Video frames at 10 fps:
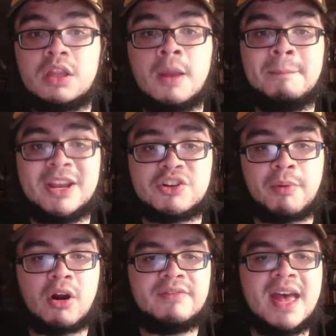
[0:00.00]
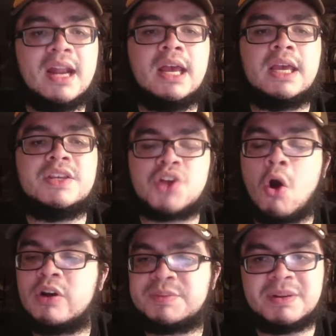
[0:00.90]
major part of that. He's
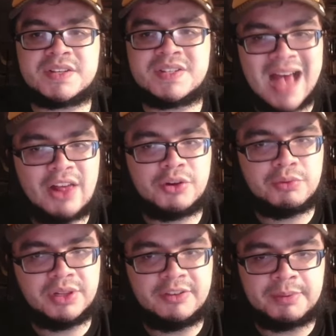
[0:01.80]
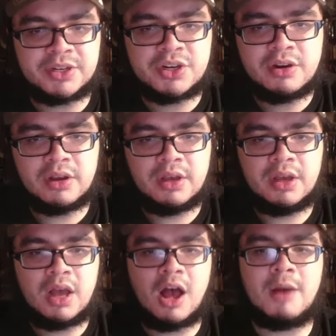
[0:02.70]
always been a solid relief pitcher.
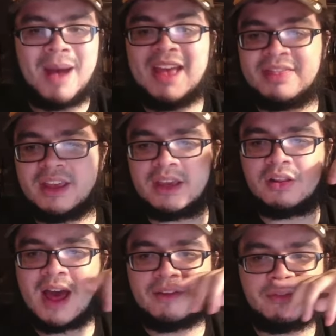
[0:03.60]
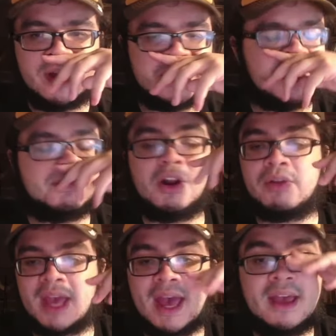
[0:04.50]
I think in a lot of ways he's been
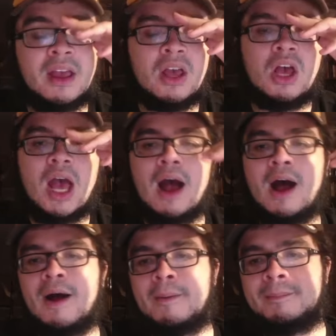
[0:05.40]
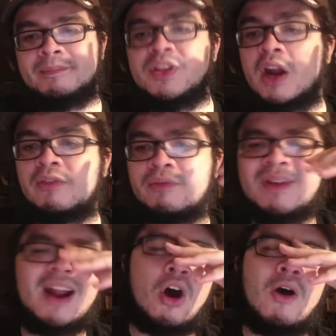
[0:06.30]
okay. But he's always
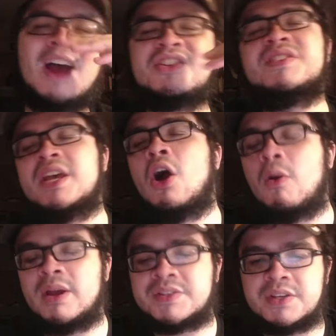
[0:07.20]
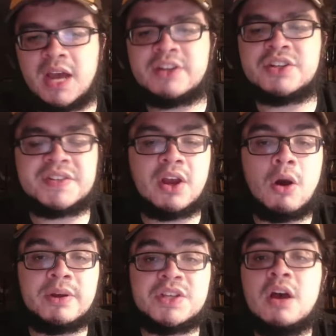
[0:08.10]
had
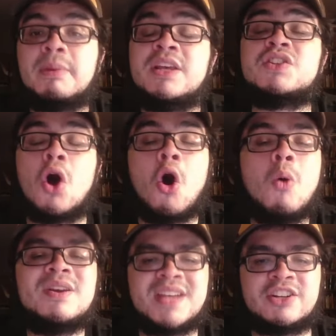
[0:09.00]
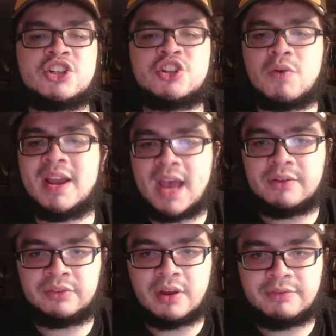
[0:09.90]
strikeout
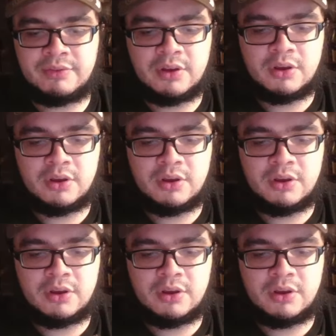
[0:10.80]
stuff.